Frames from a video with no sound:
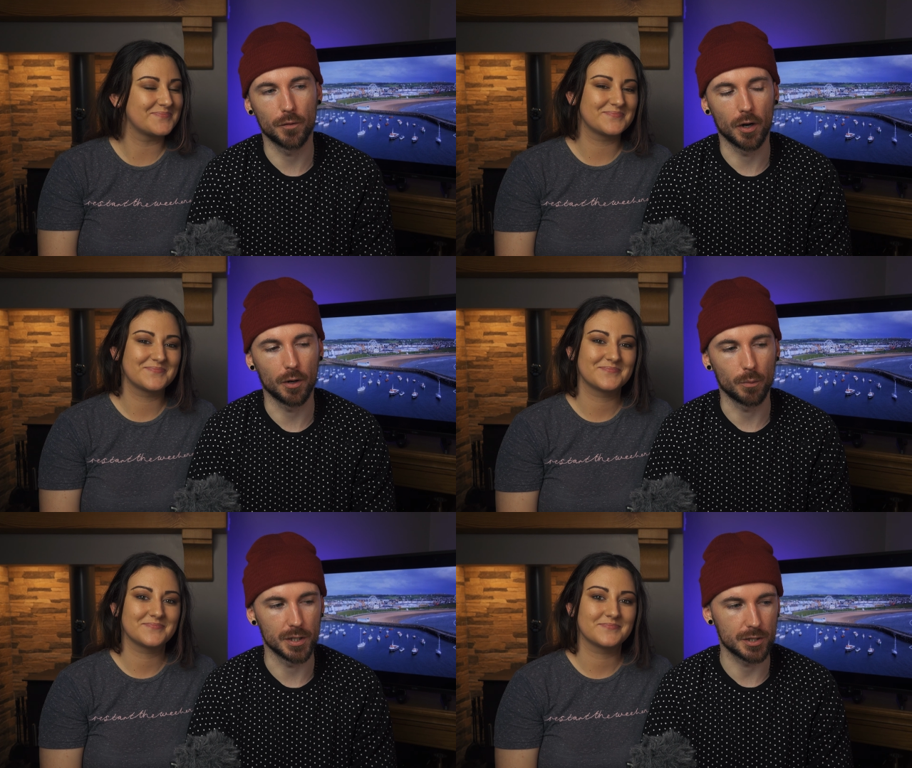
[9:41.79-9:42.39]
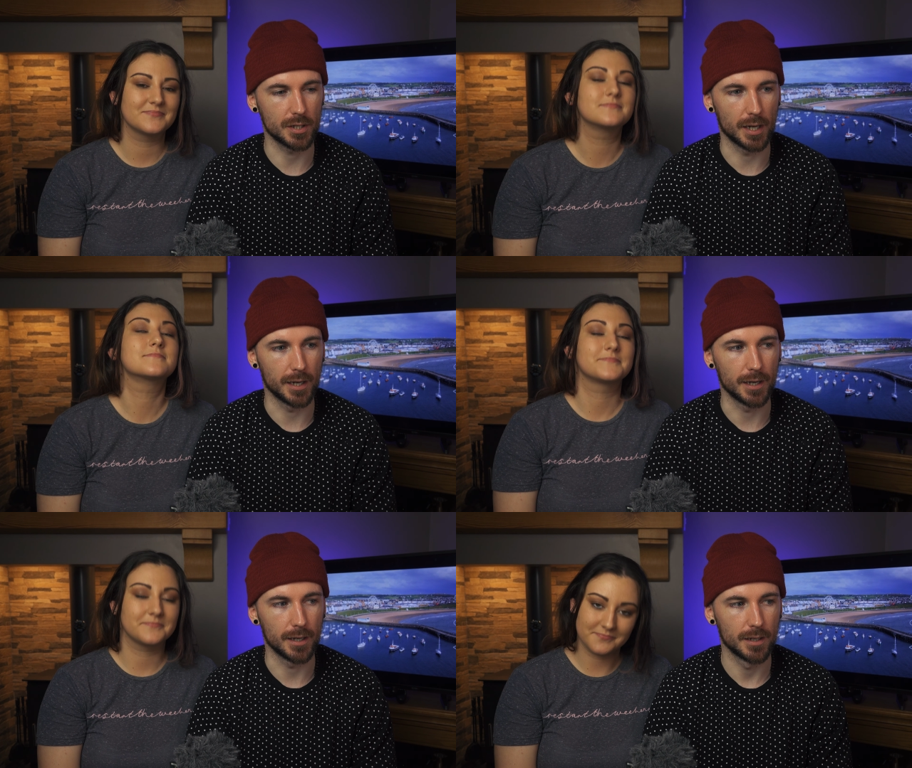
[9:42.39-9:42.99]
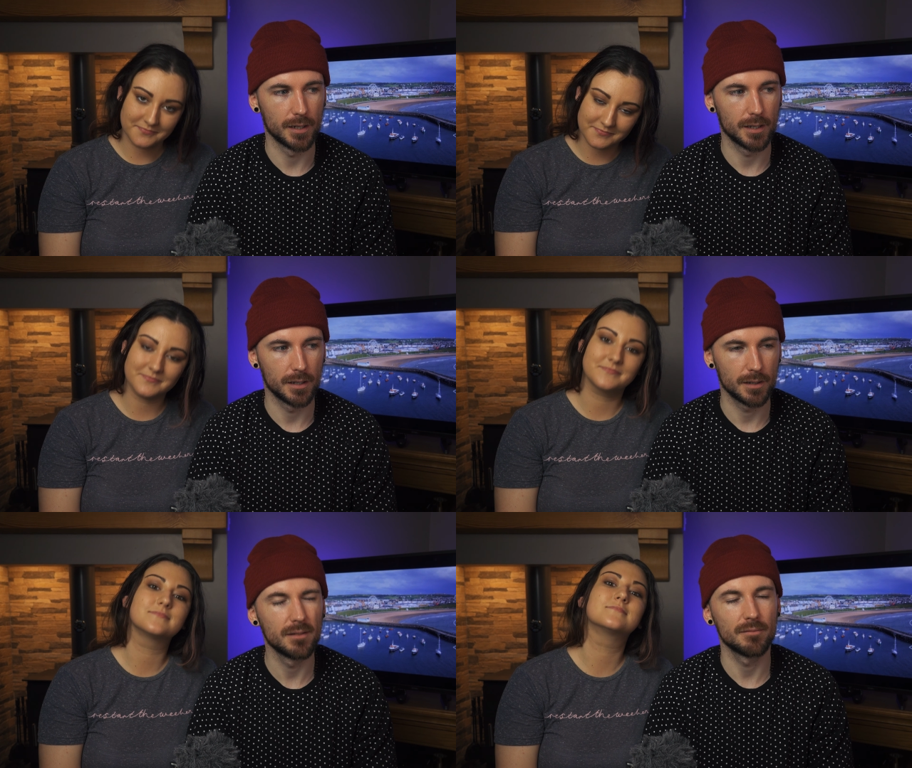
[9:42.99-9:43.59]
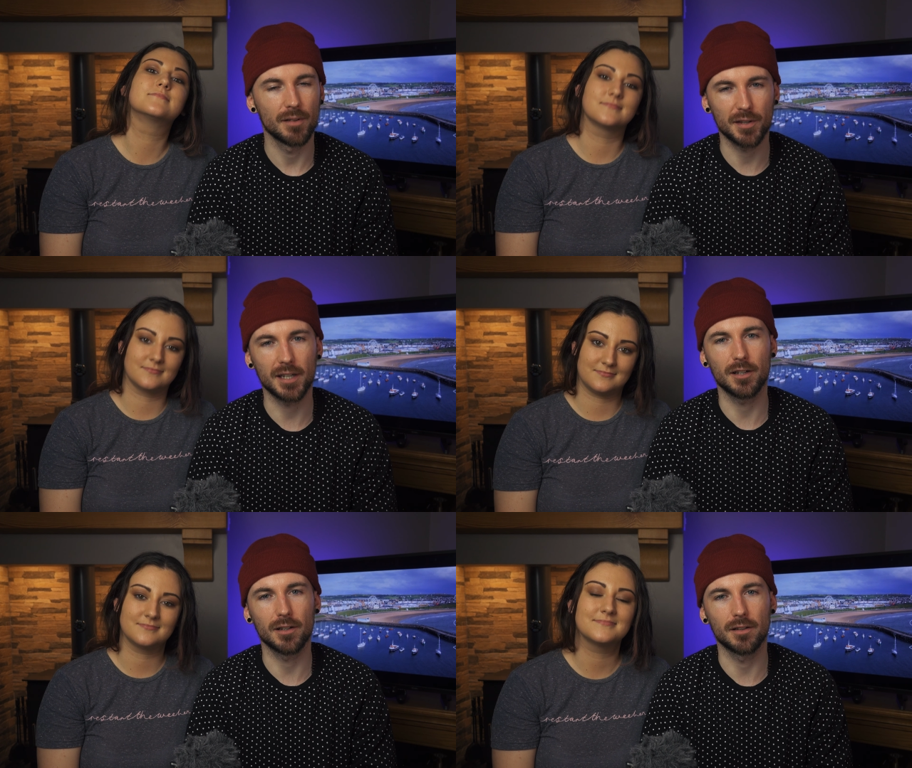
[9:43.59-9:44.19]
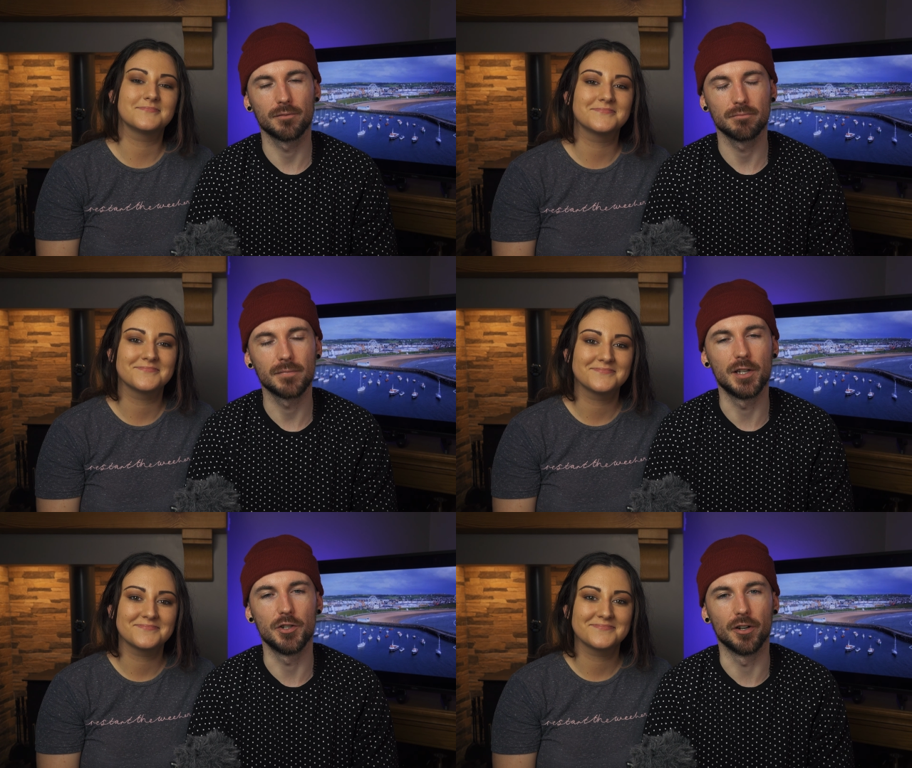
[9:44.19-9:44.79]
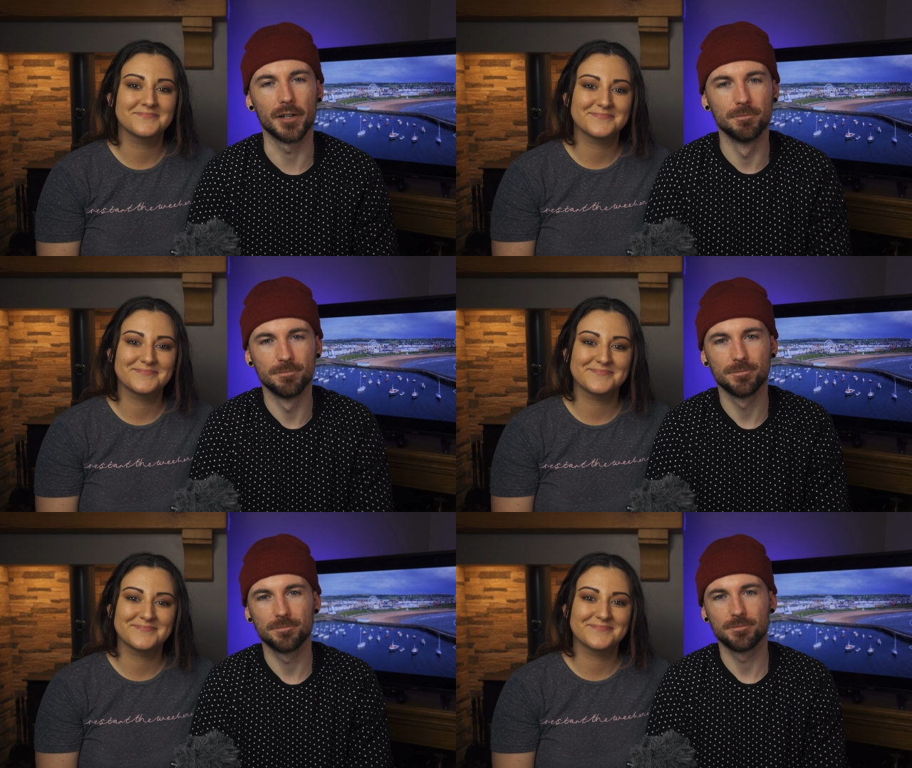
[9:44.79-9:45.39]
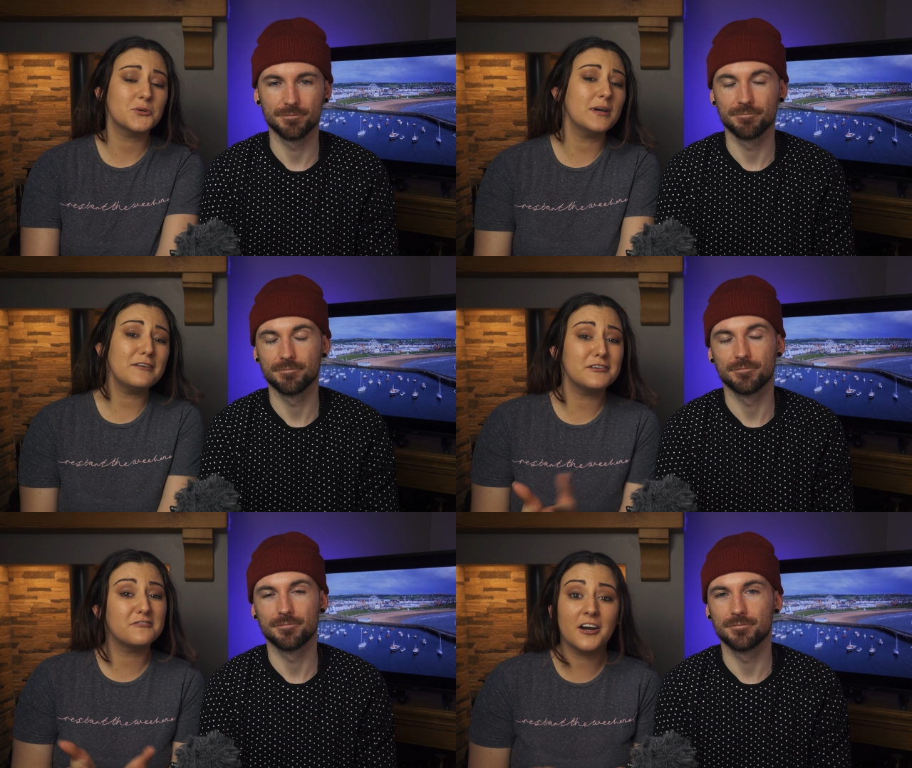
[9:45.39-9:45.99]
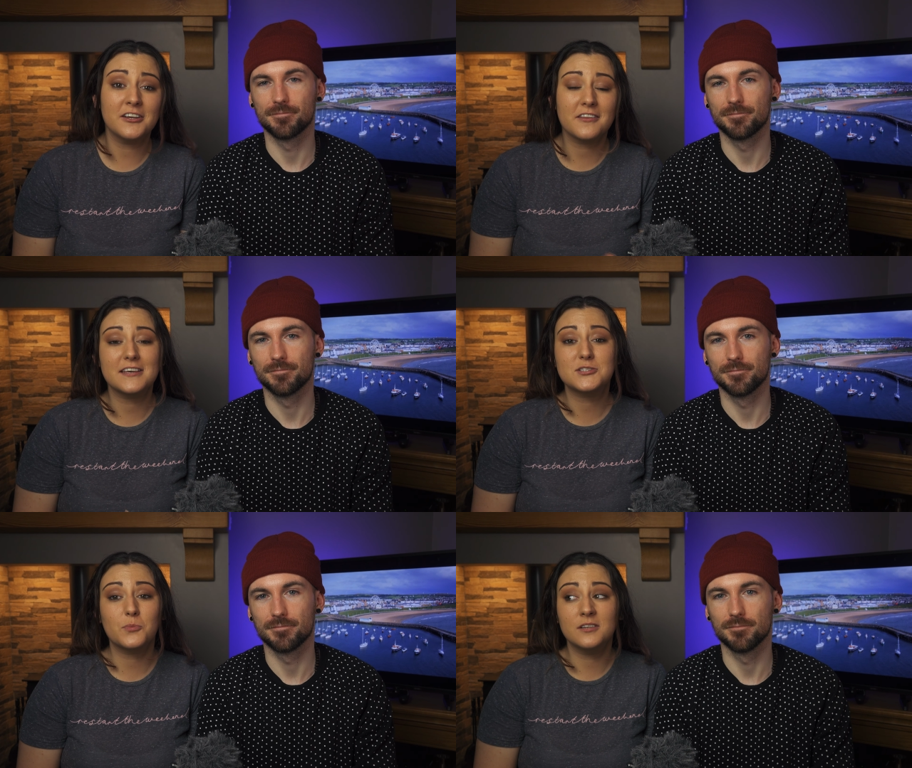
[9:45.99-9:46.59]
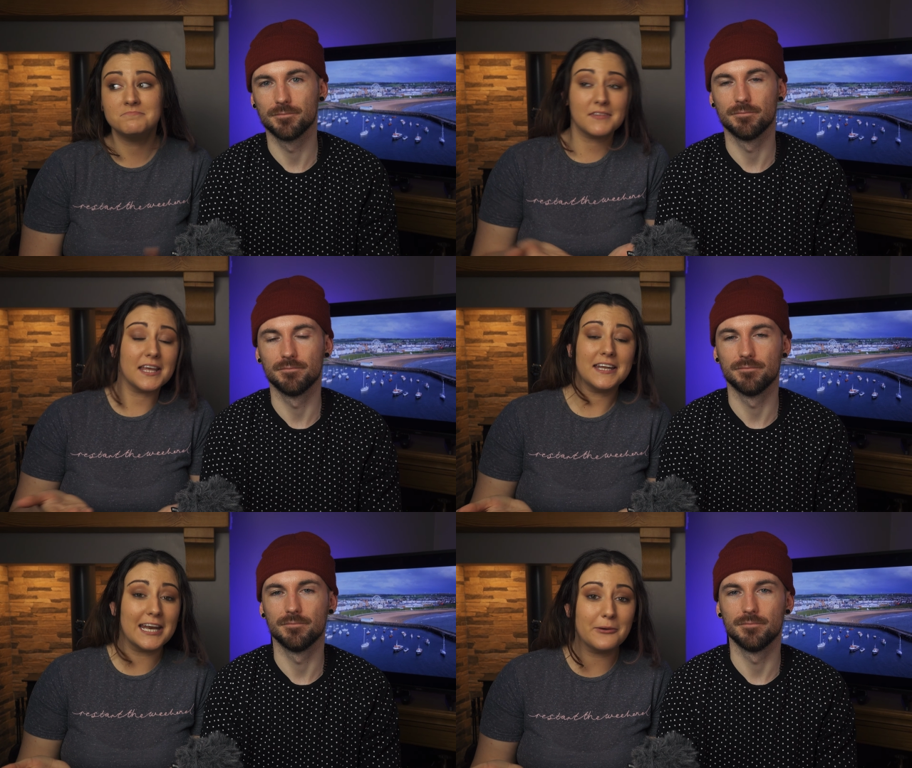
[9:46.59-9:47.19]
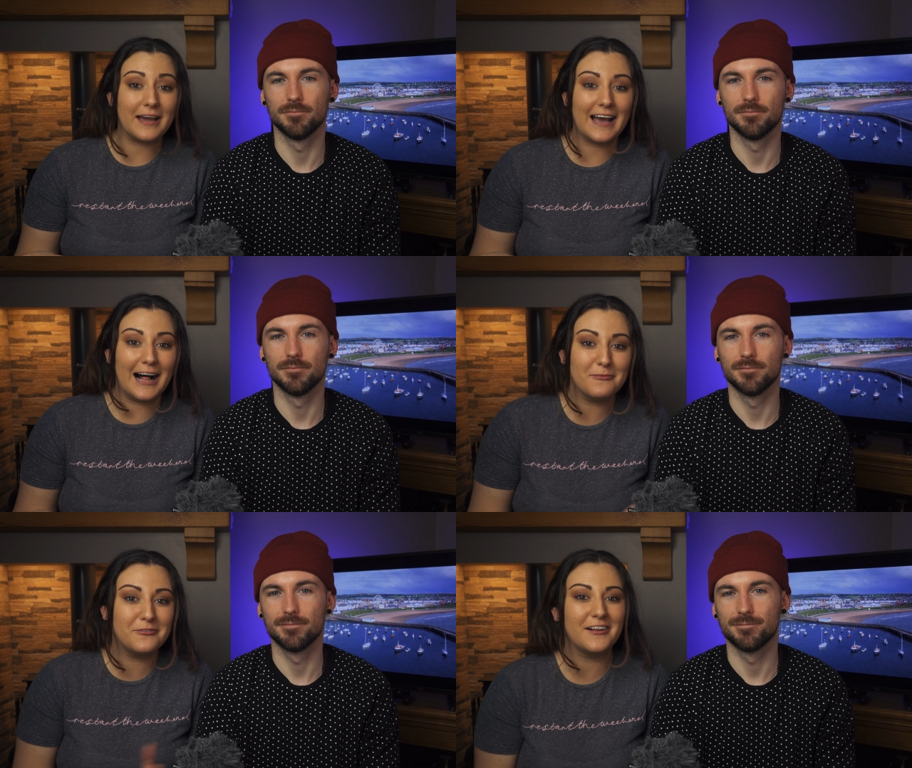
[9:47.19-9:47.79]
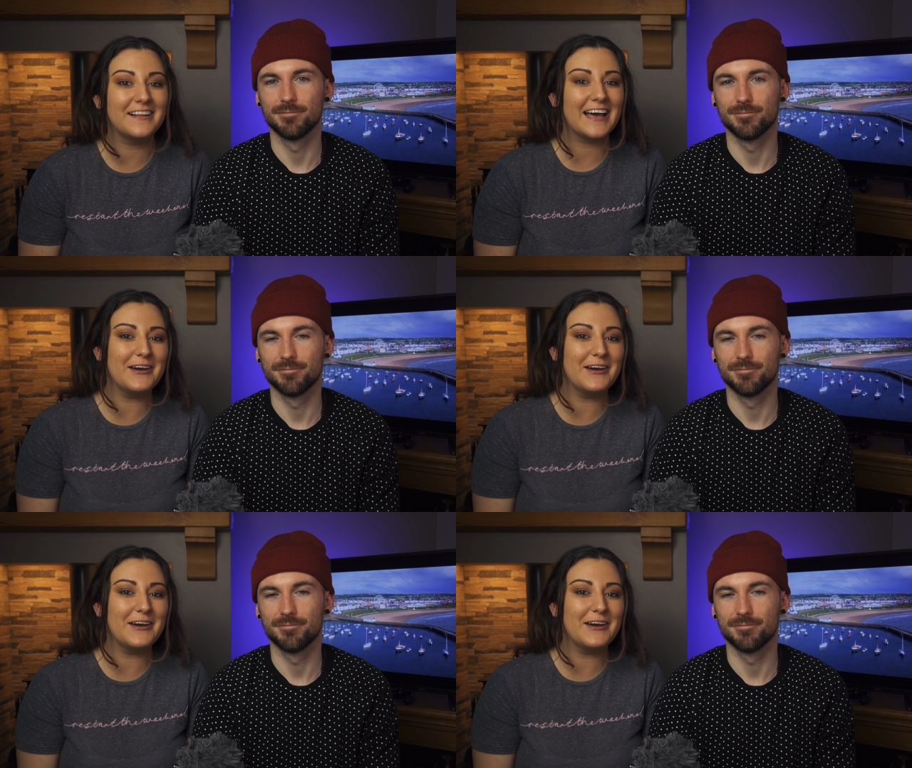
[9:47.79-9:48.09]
Speaker 1: vlog, which uh, I think you'll enjoy.
Speaker 2: So if you find this one in any way helpful,